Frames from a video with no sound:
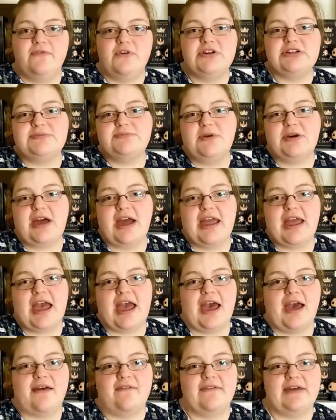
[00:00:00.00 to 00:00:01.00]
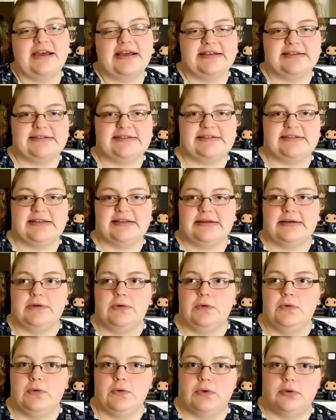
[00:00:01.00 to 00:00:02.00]
First book I have is
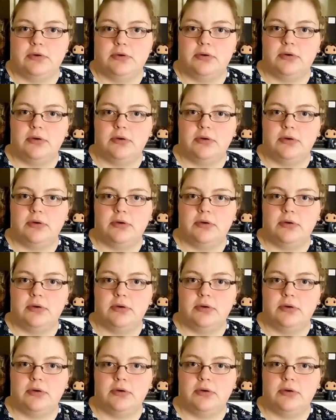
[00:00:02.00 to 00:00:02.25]
ooh,